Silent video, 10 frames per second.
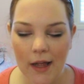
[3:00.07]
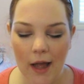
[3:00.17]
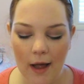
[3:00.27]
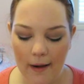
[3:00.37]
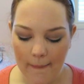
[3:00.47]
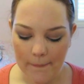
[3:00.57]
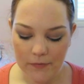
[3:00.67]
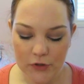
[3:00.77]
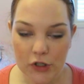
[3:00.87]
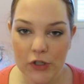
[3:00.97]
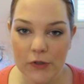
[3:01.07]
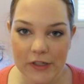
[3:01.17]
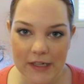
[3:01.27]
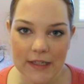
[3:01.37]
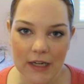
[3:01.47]
Do you
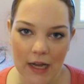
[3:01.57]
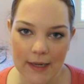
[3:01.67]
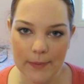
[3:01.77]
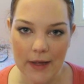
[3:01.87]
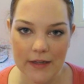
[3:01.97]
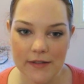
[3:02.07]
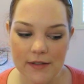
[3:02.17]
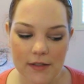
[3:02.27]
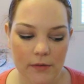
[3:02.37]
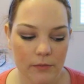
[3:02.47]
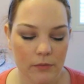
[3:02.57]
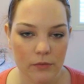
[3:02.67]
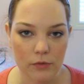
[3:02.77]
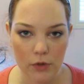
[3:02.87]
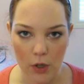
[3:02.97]
need an eye base?
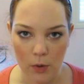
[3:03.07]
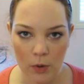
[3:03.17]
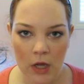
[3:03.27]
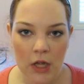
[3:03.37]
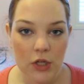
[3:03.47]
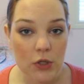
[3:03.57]
No, you